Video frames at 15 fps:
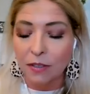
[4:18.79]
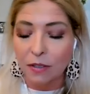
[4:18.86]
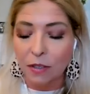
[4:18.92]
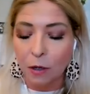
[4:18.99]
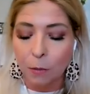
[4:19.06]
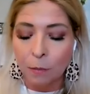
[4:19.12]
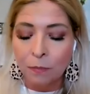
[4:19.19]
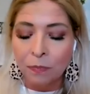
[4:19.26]
And
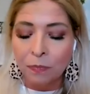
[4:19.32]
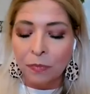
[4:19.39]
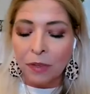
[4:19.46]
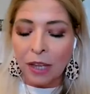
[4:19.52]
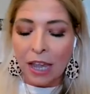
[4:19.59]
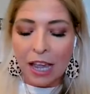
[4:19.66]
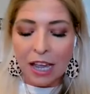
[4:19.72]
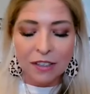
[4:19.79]
so
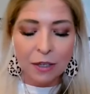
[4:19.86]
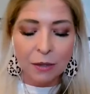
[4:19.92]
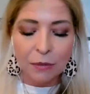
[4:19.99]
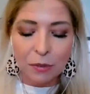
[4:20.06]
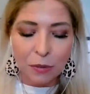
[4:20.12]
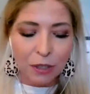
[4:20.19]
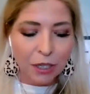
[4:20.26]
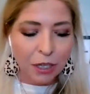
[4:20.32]
as I
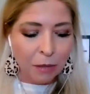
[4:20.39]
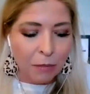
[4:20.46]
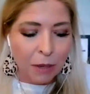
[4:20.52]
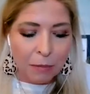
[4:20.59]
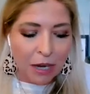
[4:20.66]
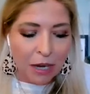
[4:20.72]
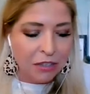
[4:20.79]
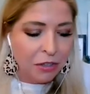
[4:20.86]
was working on
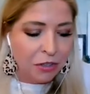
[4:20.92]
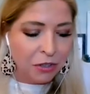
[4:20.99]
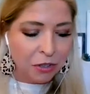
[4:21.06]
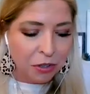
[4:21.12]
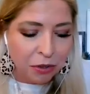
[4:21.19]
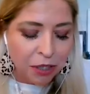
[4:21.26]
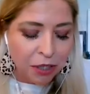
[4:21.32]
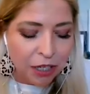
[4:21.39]
my master's
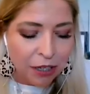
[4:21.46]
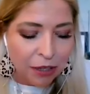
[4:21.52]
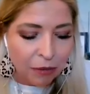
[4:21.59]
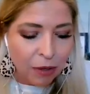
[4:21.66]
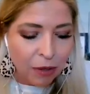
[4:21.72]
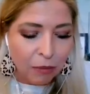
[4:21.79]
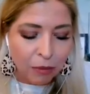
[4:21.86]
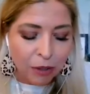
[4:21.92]
degree
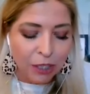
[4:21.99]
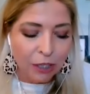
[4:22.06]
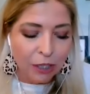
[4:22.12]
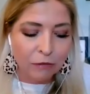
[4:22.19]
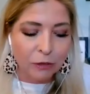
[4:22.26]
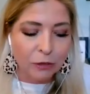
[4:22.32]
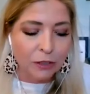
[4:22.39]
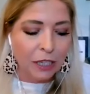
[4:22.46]
while
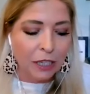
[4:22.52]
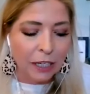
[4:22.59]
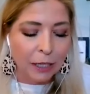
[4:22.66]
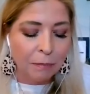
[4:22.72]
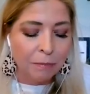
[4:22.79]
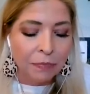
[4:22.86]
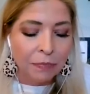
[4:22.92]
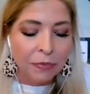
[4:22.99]
working full
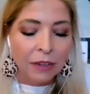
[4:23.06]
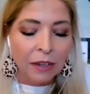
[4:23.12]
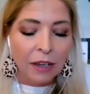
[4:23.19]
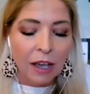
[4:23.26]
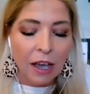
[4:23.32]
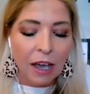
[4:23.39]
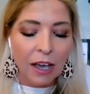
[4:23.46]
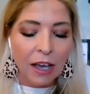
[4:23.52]
time,
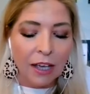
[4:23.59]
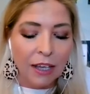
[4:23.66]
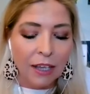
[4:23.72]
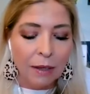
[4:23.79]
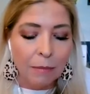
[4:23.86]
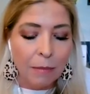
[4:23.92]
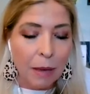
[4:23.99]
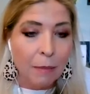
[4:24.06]

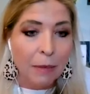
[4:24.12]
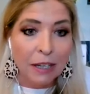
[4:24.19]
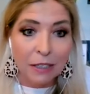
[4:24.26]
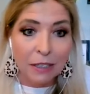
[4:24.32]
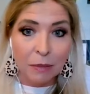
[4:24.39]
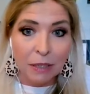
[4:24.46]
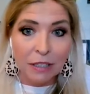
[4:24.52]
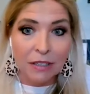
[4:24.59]
I met my
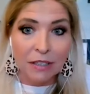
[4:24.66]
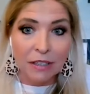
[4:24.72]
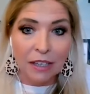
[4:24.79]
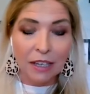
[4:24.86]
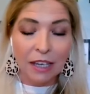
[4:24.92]
husband.